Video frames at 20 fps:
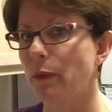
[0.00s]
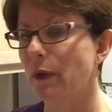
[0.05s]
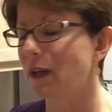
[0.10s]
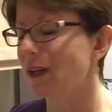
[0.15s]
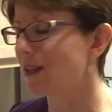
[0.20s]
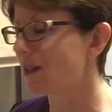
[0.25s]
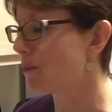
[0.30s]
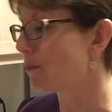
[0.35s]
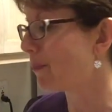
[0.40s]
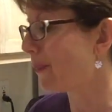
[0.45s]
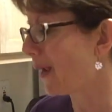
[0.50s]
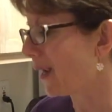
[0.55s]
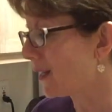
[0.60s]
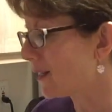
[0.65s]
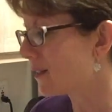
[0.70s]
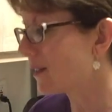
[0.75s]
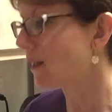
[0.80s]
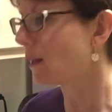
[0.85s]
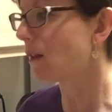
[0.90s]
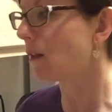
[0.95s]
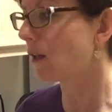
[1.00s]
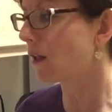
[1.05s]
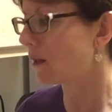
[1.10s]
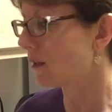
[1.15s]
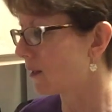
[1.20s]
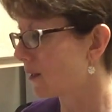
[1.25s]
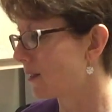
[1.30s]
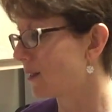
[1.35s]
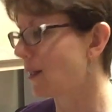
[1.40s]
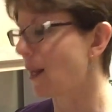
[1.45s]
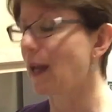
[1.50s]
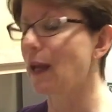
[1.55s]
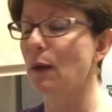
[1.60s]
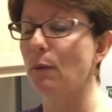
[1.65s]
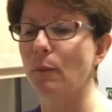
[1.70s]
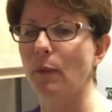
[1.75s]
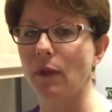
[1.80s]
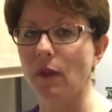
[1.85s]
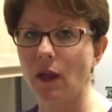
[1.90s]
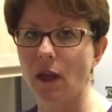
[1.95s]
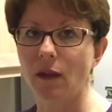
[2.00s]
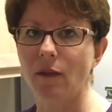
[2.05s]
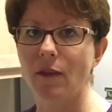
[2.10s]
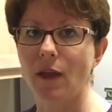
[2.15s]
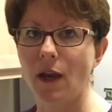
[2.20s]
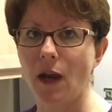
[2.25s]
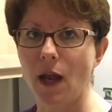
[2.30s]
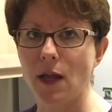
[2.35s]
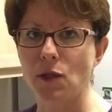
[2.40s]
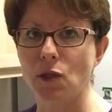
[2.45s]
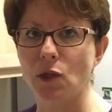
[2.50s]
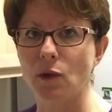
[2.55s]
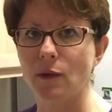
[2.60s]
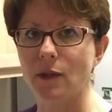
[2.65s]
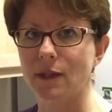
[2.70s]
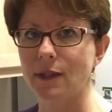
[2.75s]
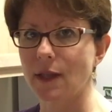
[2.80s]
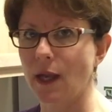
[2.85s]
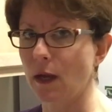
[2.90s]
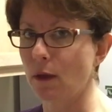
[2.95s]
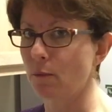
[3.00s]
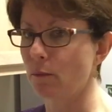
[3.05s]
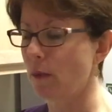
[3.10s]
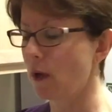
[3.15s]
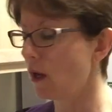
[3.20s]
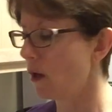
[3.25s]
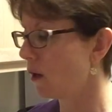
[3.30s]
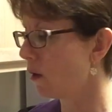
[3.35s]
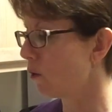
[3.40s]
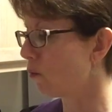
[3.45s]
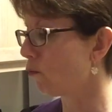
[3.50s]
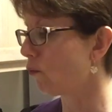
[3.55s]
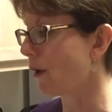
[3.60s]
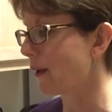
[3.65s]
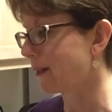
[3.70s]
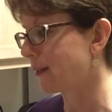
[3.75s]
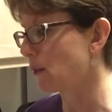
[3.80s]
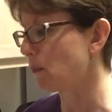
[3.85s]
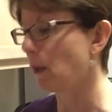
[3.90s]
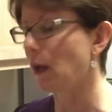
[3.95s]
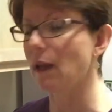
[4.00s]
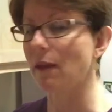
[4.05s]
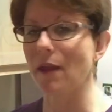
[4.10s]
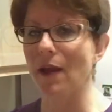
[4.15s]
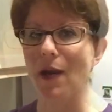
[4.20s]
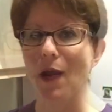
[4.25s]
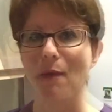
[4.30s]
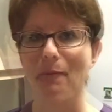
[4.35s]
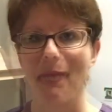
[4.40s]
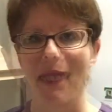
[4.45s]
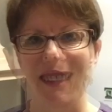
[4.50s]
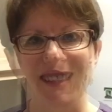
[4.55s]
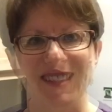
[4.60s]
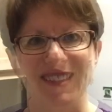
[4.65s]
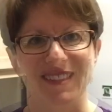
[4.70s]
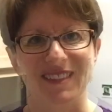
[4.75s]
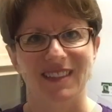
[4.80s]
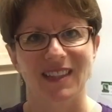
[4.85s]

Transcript: But it's basically the same thing that I do, the same recipe that I make.